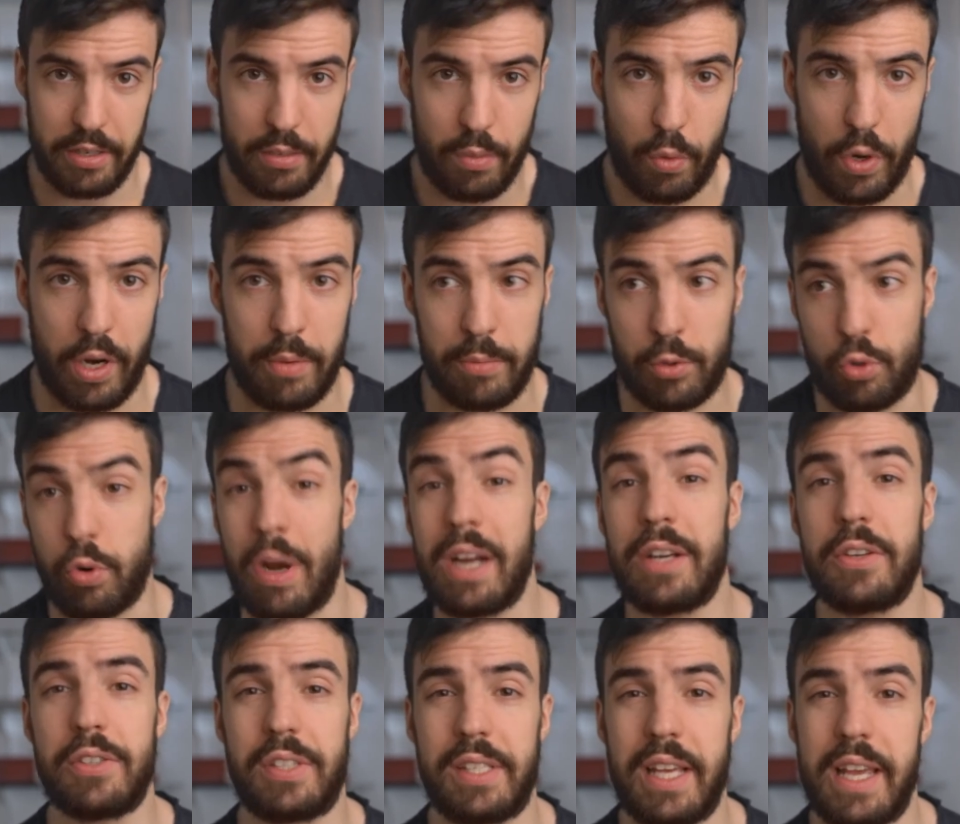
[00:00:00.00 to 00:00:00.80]
What I'm
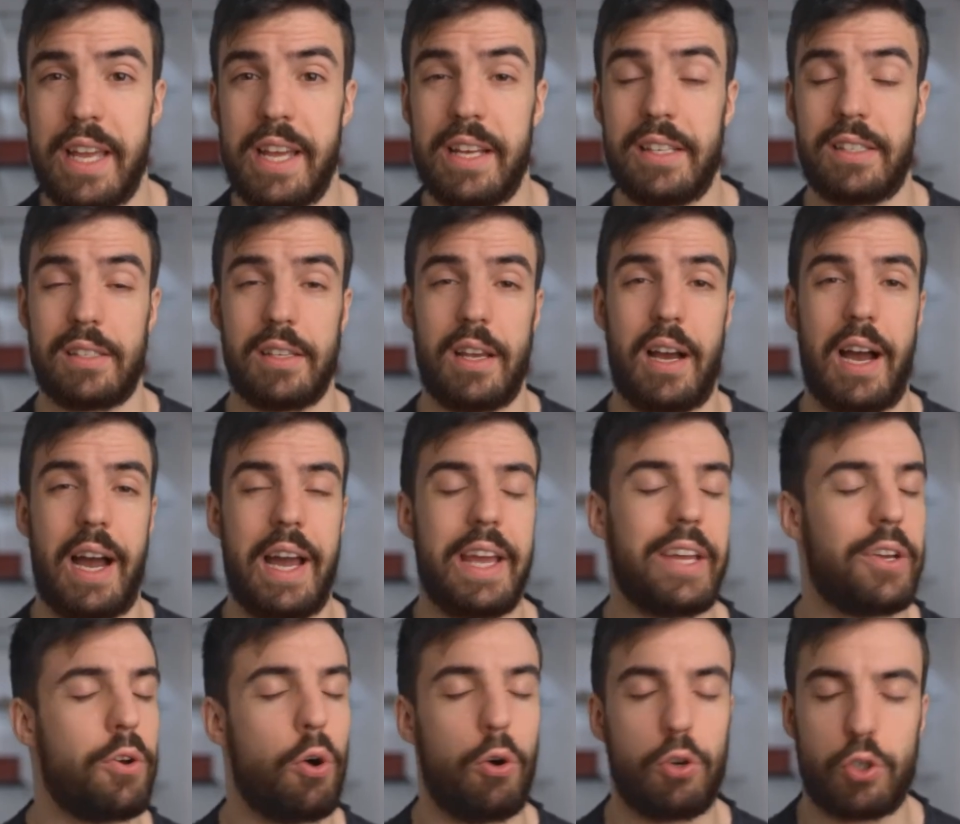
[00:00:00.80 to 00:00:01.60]
trying to say is
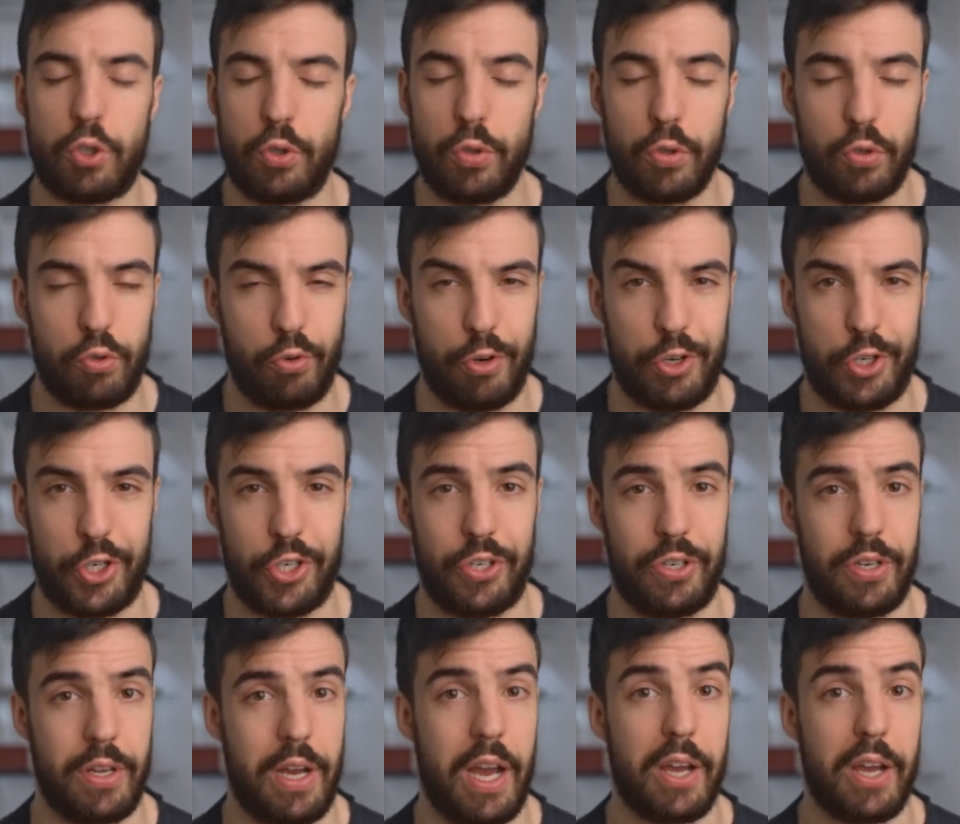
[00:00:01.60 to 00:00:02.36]
I coach nutrition,